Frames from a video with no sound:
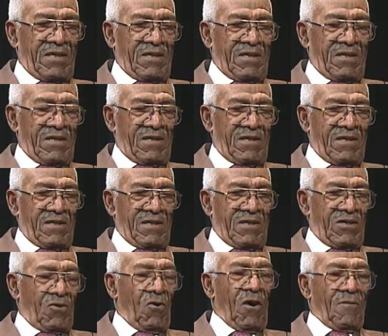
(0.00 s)

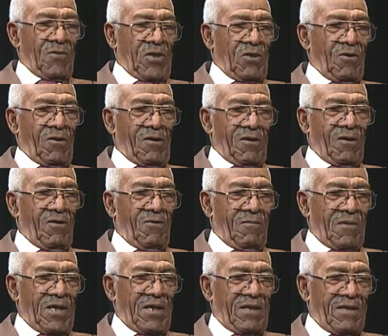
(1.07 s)
Norman,
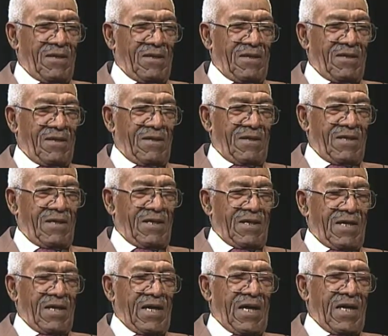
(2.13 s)
Oklahoma,
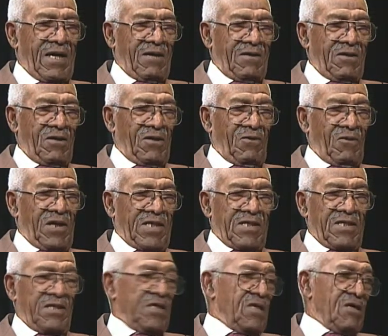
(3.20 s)
and you know what
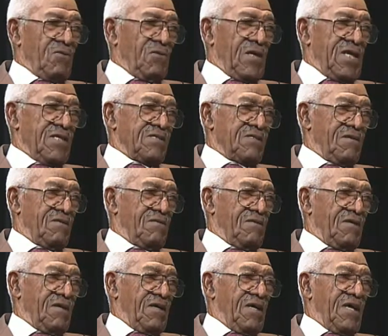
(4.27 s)
the dinner was?
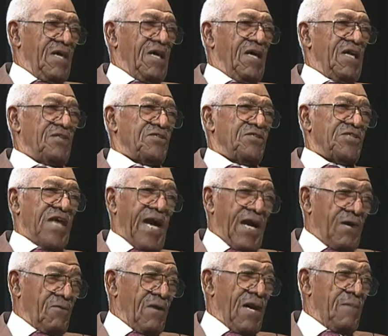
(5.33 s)

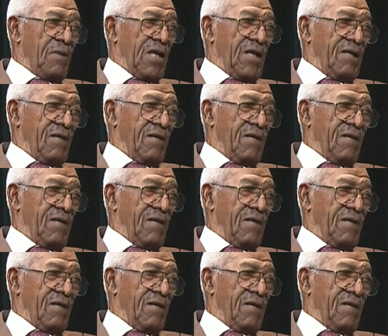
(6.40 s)
Jackrabbit.